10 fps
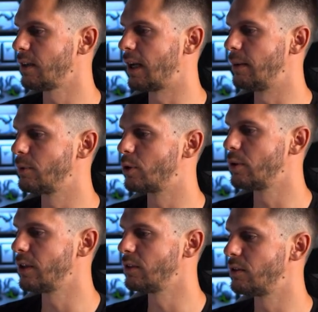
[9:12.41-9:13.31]
I'm
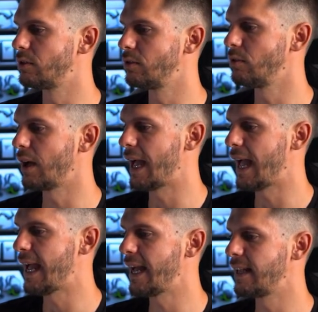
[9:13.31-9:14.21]
going to
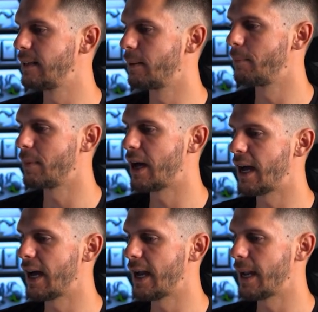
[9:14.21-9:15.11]
add
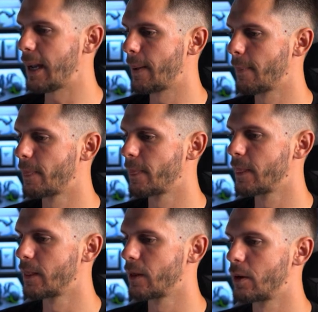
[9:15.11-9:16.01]
my
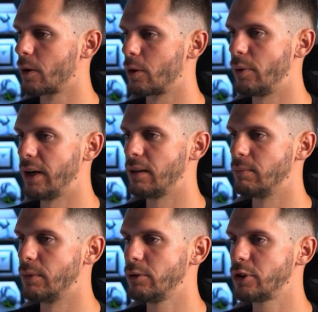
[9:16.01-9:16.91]
rel
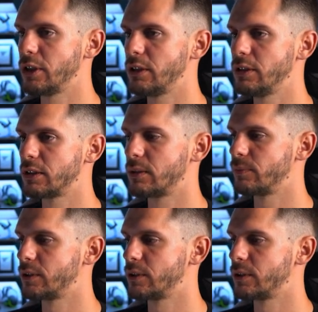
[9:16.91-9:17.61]
motions.